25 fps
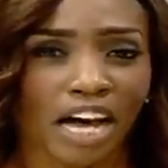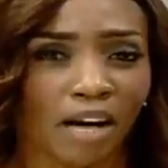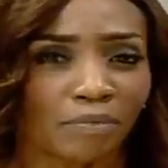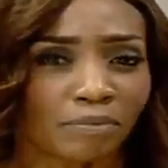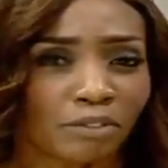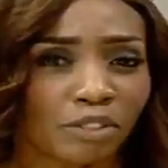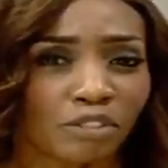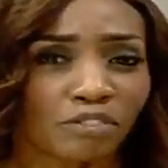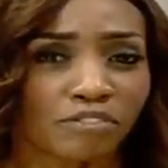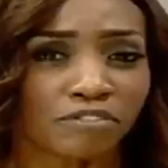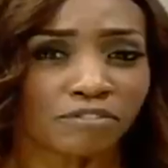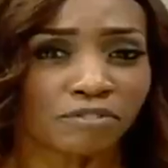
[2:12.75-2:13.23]

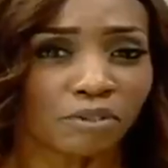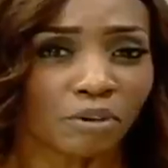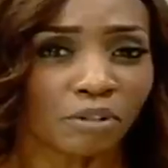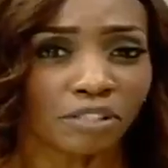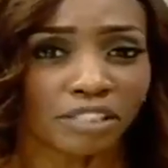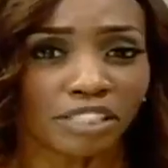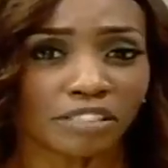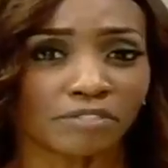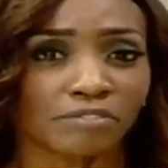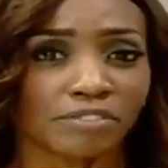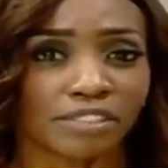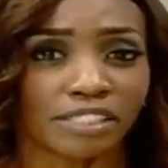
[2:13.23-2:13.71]
Up to
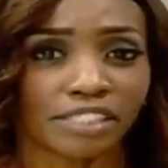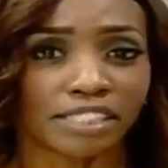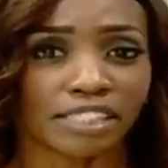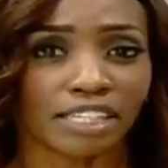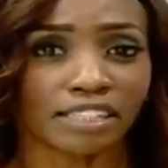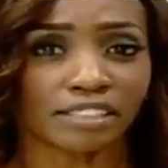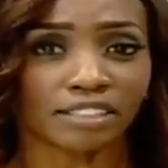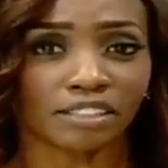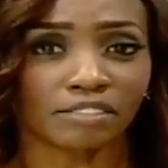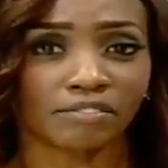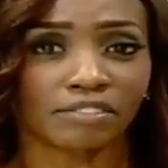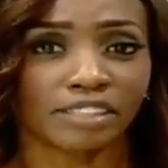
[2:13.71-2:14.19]
four different
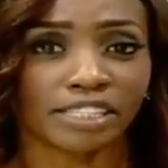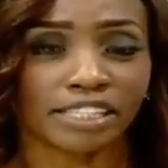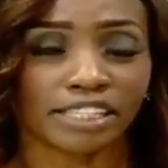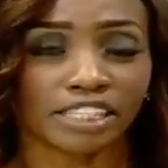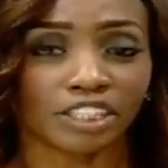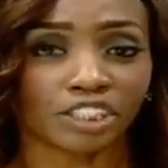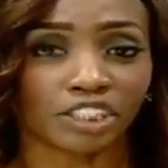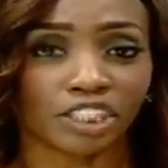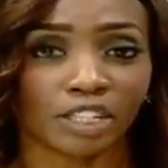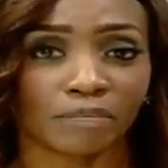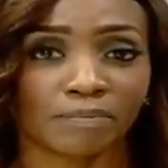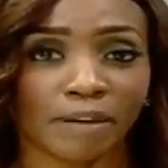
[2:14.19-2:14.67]
sets of
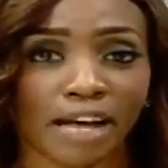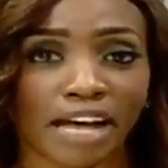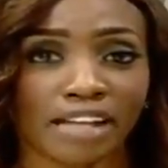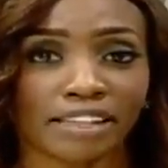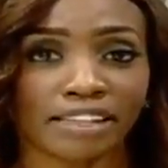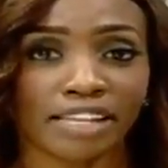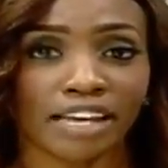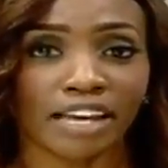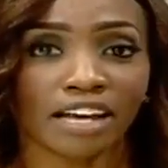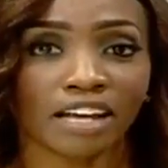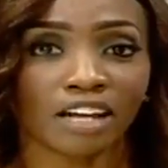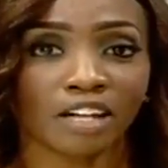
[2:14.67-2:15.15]
leadership
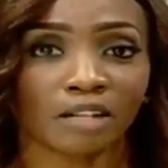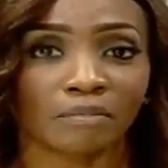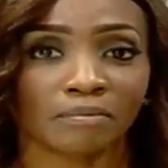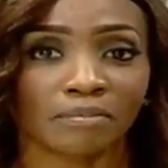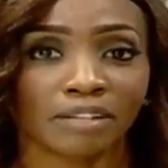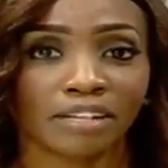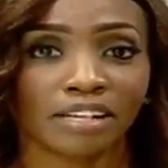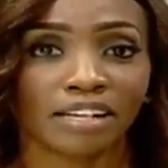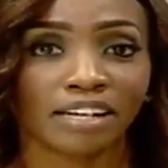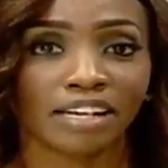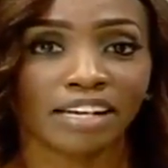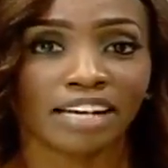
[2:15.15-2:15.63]
at the
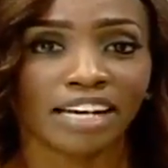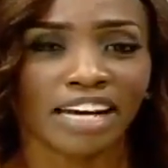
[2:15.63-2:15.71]
helm,